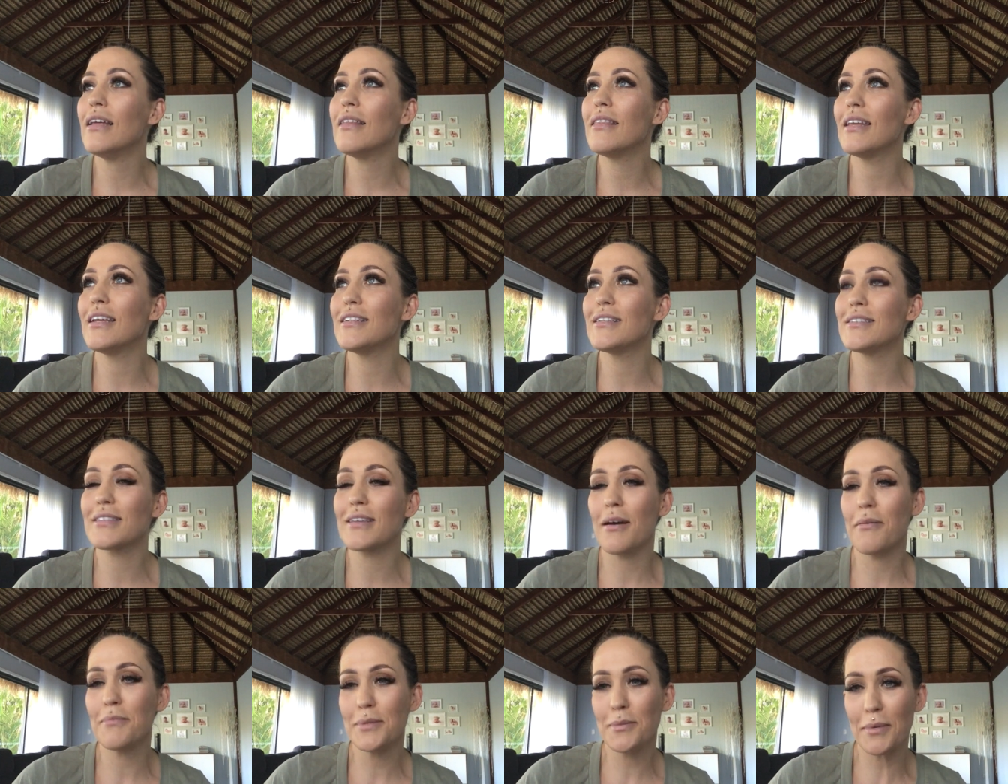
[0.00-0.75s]
then
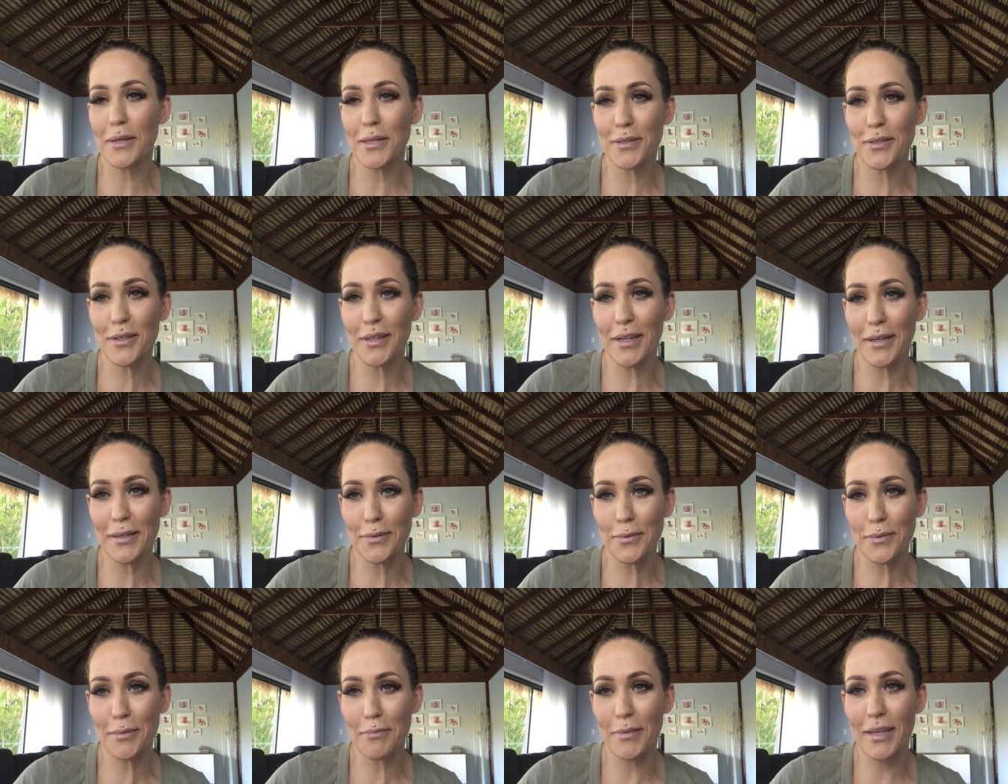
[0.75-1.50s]
just come spend 2
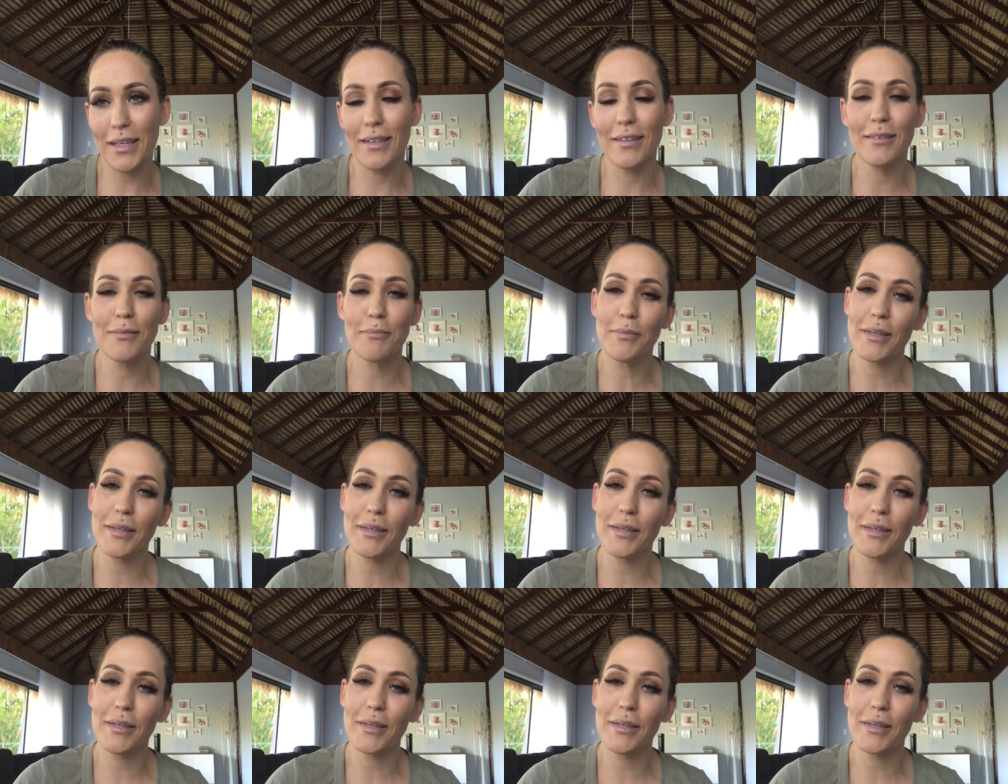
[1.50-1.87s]
days with me,